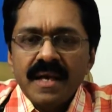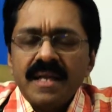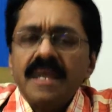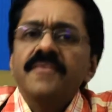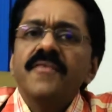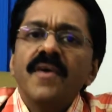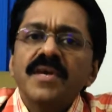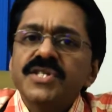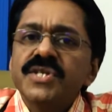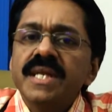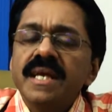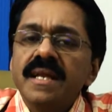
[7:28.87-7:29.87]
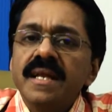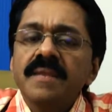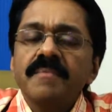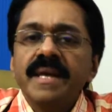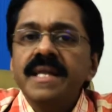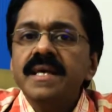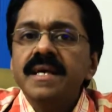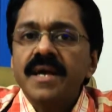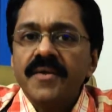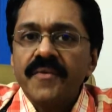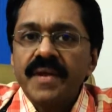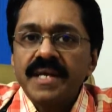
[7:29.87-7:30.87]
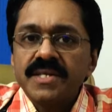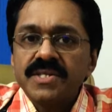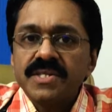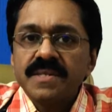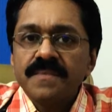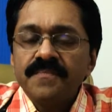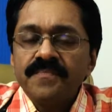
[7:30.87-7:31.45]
And unfortunately, in many countries,